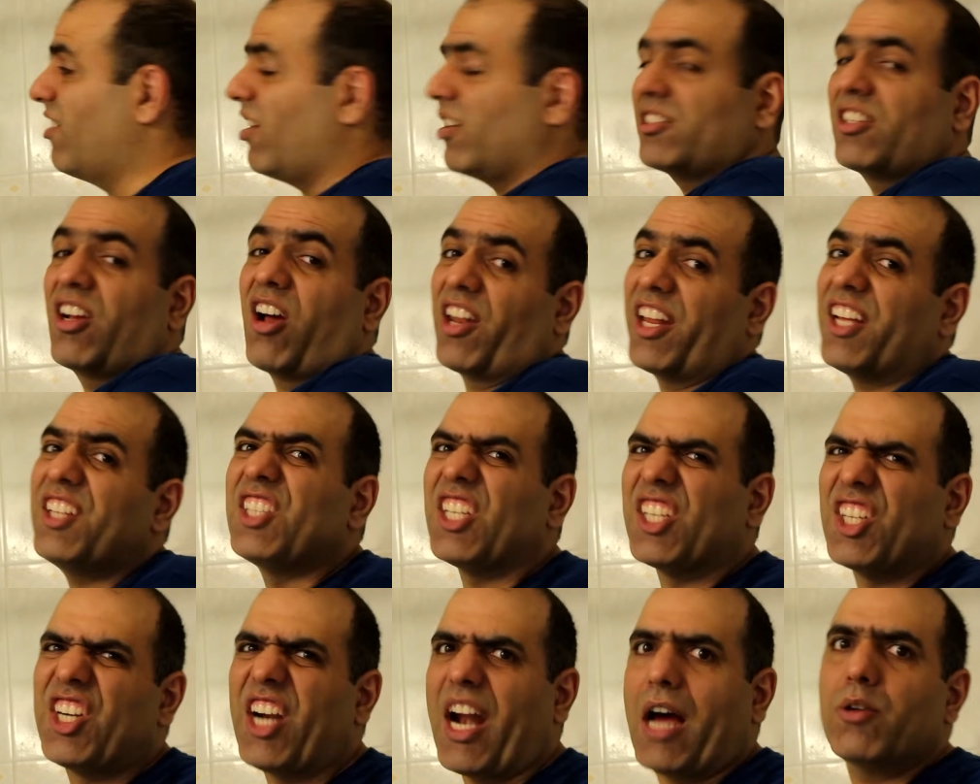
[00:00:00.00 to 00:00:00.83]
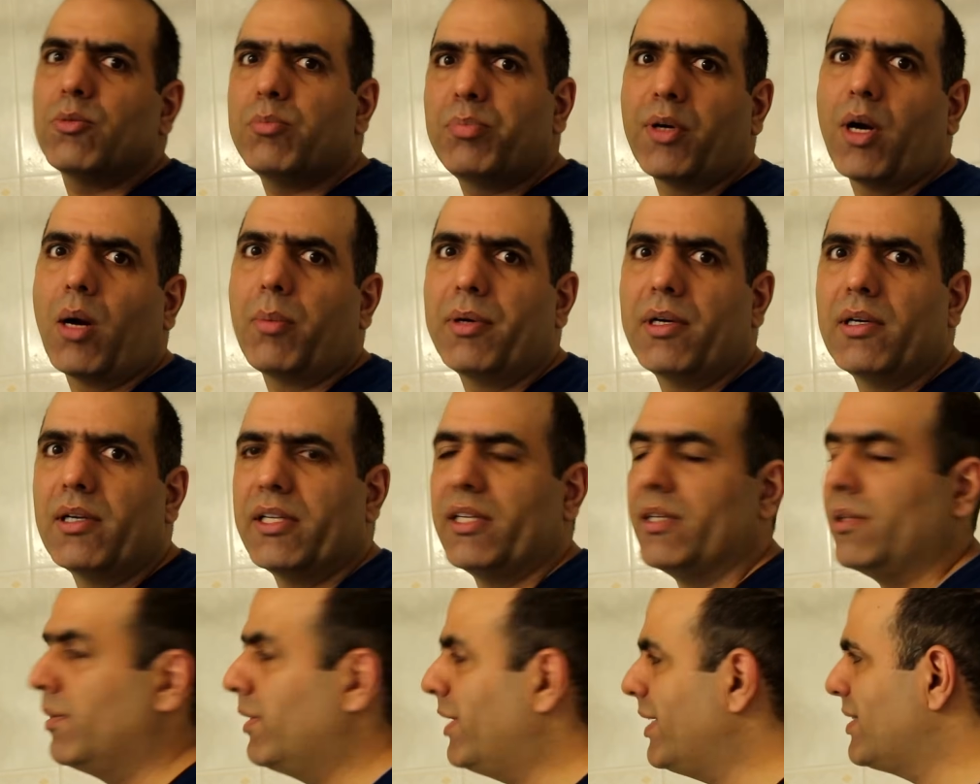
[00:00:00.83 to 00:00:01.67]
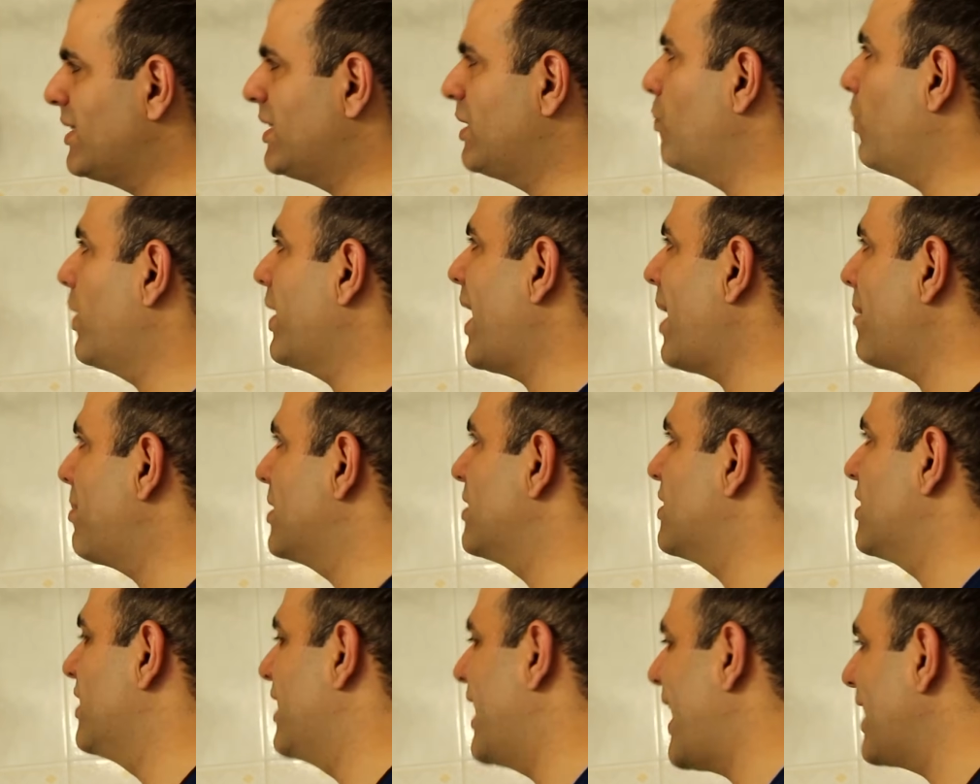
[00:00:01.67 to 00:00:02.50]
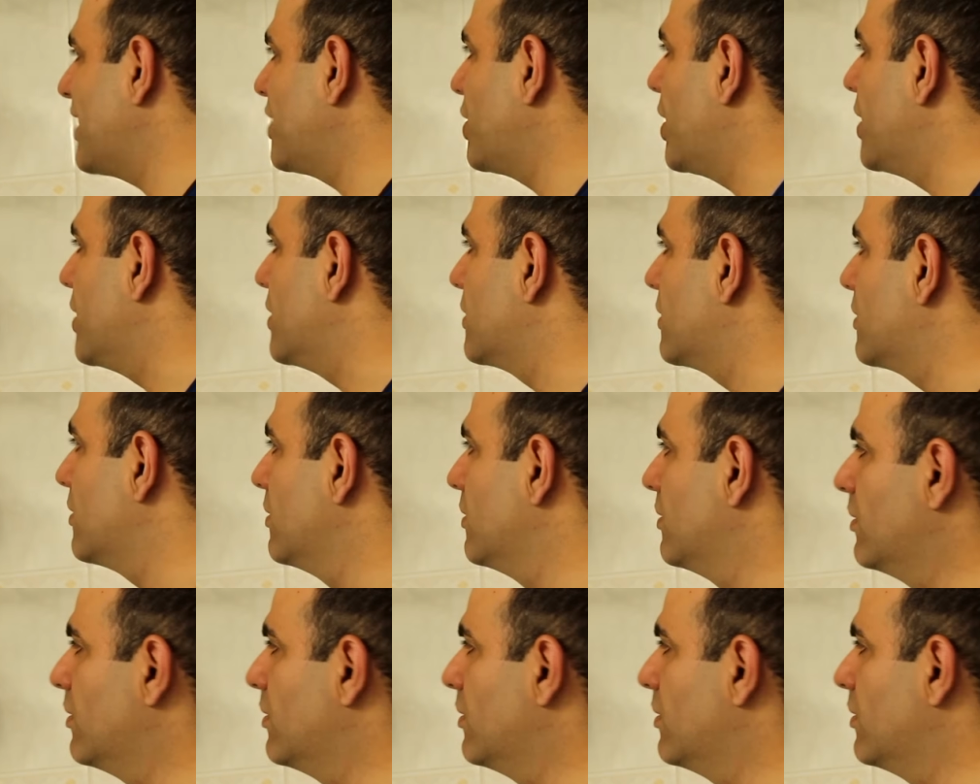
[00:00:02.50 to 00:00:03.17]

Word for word: not connect the ground properly. Let's see what happens in that case.